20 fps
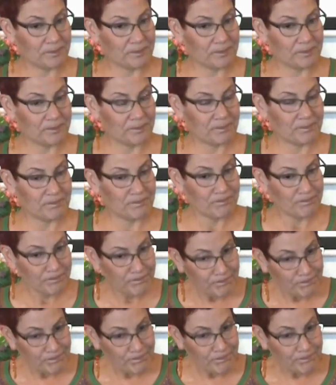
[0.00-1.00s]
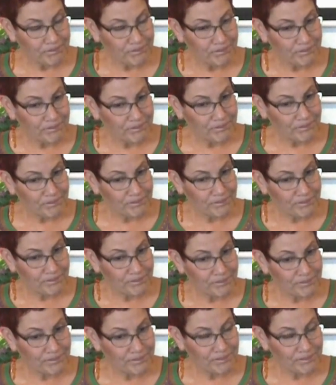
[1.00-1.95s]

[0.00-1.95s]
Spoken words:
No one is speaking in this clip.